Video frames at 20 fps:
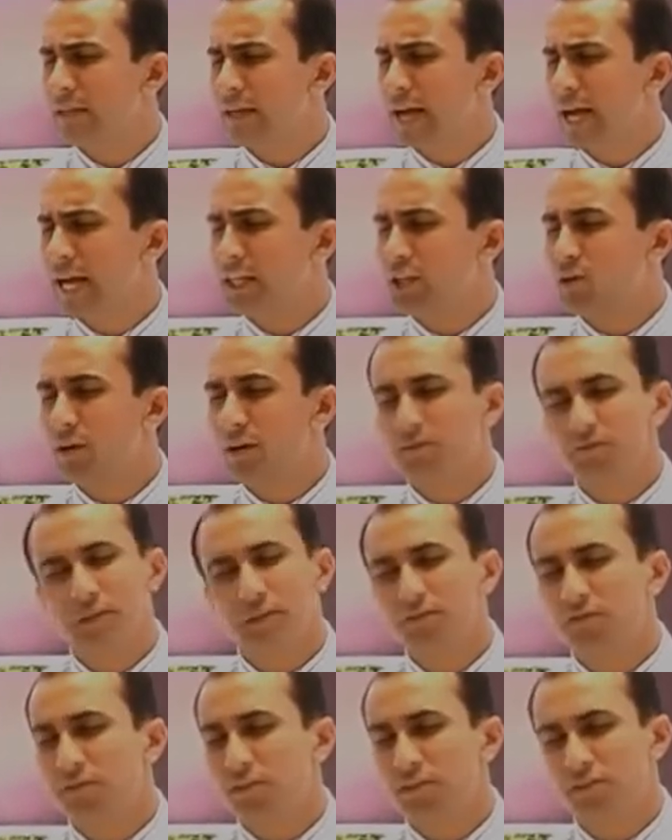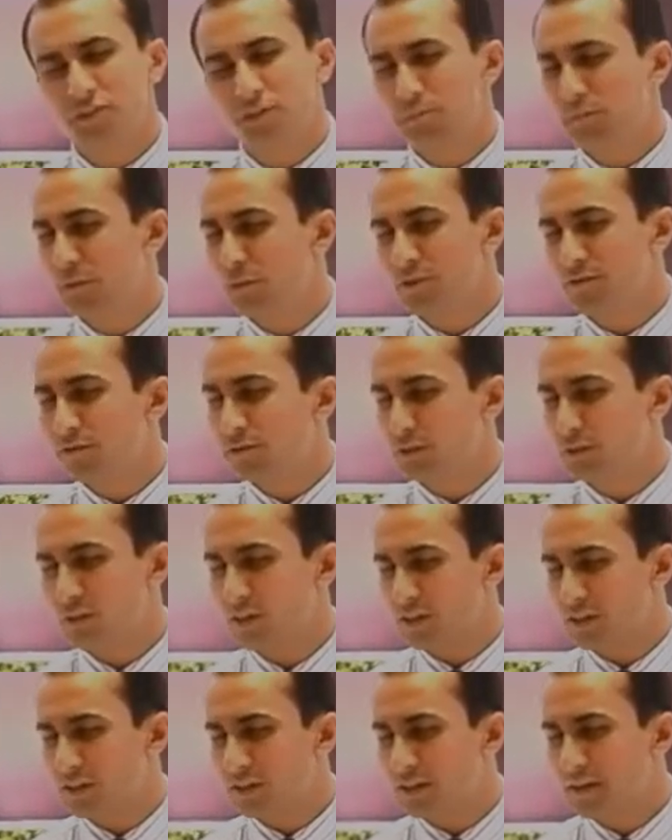and You have given us a beautiful
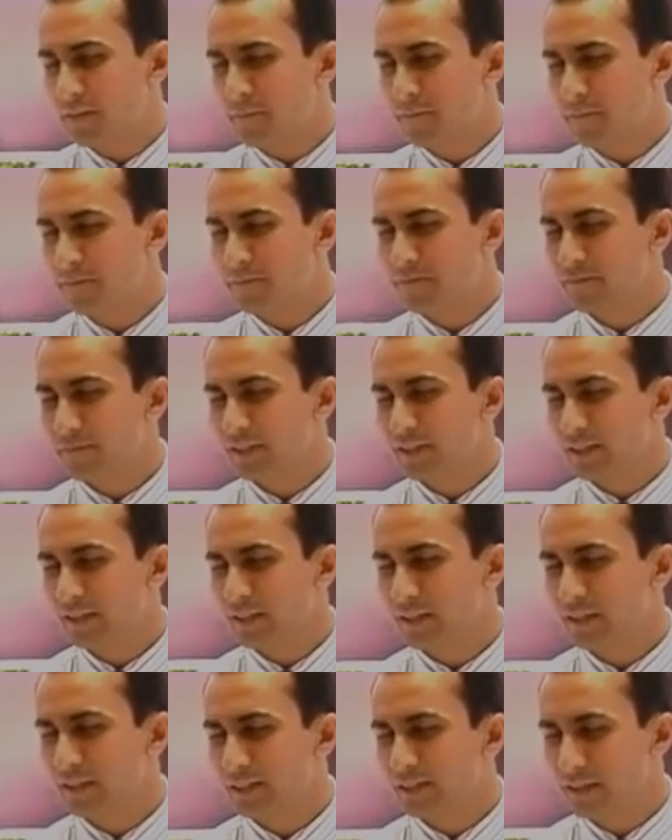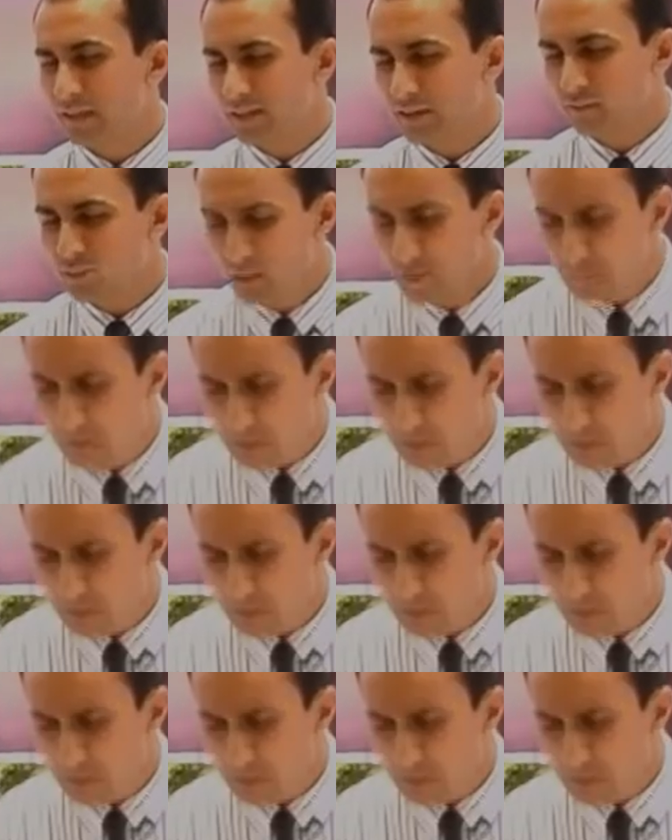word. We